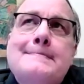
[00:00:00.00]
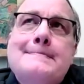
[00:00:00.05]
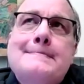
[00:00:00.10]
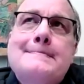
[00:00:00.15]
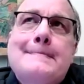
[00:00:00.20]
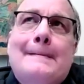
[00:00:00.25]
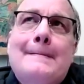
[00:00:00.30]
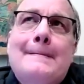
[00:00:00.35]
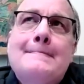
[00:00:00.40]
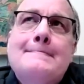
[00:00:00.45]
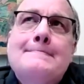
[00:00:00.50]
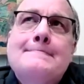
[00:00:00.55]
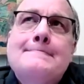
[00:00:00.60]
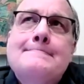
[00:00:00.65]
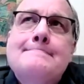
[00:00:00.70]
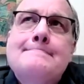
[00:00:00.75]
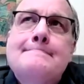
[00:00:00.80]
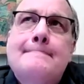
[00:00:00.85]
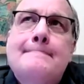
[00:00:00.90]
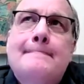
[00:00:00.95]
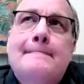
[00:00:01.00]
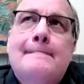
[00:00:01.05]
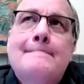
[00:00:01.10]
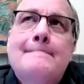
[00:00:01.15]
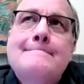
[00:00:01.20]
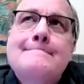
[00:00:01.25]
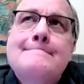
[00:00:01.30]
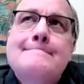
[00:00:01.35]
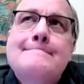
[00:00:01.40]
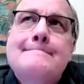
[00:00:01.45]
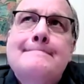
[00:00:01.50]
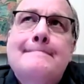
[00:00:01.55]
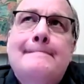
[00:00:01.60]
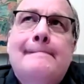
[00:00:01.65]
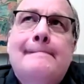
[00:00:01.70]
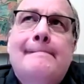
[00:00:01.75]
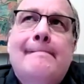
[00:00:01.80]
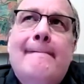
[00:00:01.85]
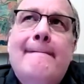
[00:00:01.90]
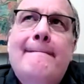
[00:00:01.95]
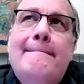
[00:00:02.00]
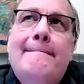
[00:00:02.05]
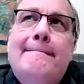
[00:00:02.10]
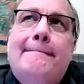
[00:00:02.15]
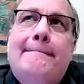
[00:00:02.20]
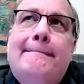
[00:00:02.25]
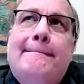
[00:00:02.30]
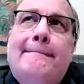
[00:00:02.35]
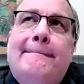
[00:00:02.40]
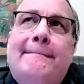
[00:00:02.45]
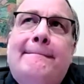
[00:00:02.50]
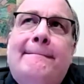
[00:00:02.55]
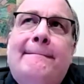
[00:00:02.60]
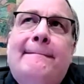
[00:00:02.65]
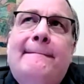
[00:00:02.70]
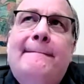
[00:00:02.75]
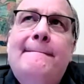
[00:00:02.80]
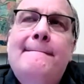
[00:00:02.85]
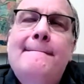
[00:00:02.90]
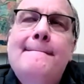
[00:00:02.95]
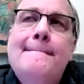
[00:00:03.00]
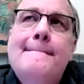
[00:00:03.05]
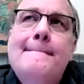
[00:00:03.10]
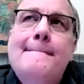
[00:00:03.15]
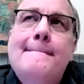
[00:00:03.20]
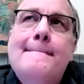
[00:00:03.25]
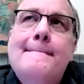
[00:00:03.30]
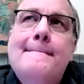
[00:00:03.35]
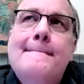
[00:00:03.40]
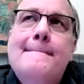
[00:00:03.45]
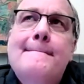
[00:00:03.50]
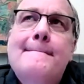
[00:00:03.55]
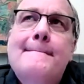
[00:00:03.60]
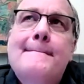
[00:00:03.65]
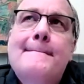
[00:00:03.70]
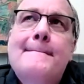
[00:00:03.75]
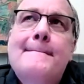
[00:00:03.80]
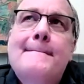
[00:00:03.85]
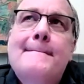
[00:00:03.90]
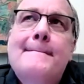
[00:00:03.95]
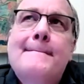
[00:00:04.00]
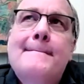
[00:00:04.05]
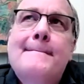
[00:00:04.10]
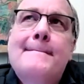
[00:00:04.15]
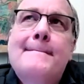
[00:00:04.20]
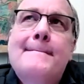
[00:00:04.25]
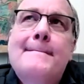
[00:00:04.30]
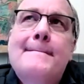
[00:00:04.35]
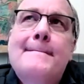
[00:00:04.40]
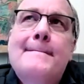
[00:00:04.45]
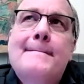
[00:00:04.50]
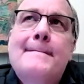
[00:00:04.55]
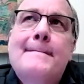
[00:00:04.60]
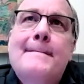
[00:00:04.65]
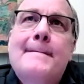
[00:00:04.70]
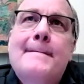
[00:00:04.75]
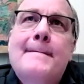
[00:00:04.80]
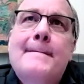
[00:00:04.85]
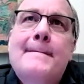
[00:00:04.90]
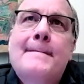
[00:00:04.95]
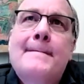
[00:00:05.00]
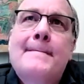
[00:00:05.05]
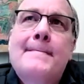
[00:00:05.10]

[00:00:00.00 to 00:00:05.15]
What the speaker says: (silence)